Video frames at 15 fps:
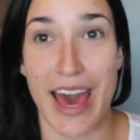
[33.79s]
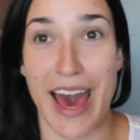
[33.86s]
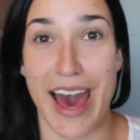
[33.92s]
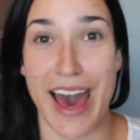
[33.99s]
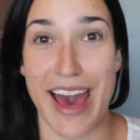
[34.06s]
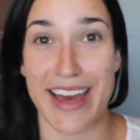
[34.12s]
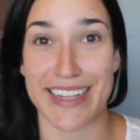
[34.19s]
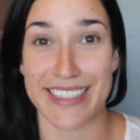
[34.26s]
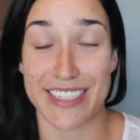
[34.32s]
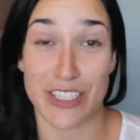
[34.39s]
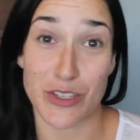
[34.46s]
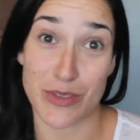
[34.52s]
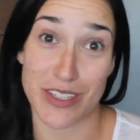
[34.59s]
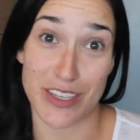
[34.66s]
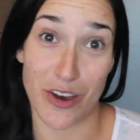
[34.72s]
And
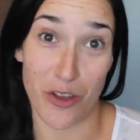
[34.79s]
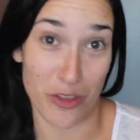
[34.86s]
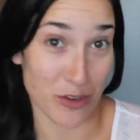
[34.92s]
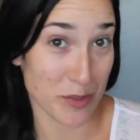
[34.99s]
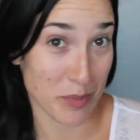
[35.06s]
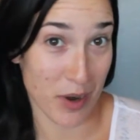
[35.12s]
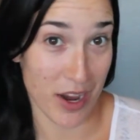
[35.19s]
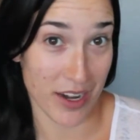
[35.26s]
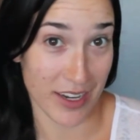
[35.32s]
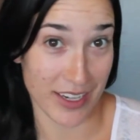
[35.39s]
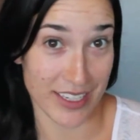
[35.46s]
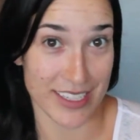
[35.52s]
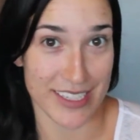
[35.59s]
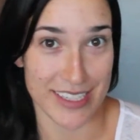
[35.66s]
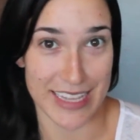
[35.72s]
using all those
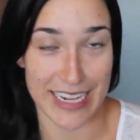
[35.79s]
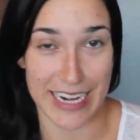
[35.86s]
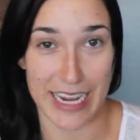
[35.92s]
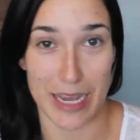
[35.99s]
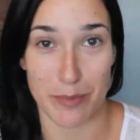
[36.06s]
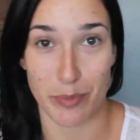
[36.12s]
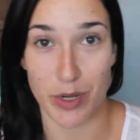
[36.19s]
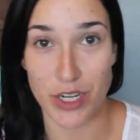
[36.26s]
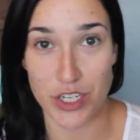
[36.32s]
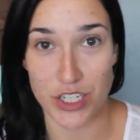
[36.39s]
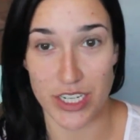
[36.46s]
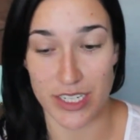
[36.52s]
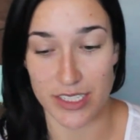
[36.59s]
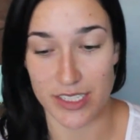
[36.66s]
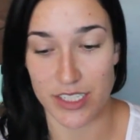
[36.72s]
products that I had
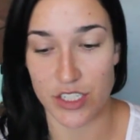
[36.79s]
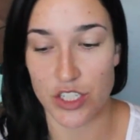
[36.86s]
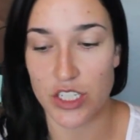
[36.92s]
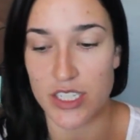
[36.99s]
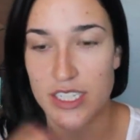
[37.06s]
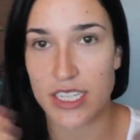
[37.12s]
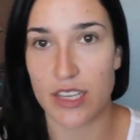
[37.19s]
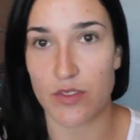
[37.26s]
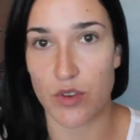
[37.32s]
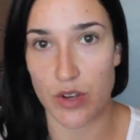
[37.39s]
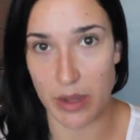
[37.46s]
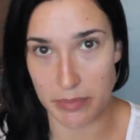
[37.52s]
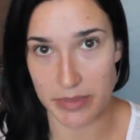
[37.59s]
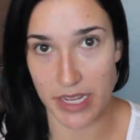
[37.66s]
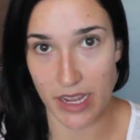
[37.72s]
purchased just to give you an
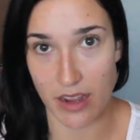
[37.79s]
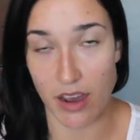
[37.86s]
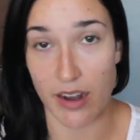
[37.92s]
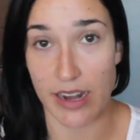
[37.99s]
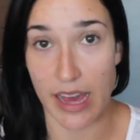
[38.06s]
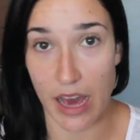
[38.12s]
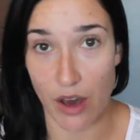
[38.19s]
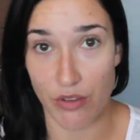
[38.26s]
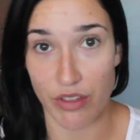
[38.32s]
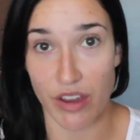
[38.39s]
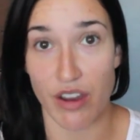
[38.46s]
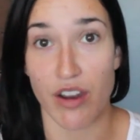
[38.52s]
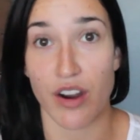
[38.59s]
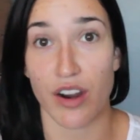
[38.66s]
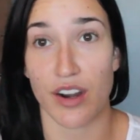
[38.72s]
update on how they
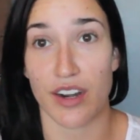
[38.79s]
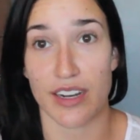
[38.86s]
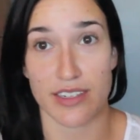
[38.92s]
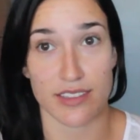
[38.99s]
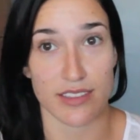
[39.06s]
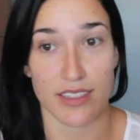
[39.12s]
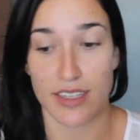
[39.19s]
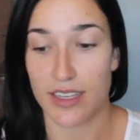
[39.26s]
are and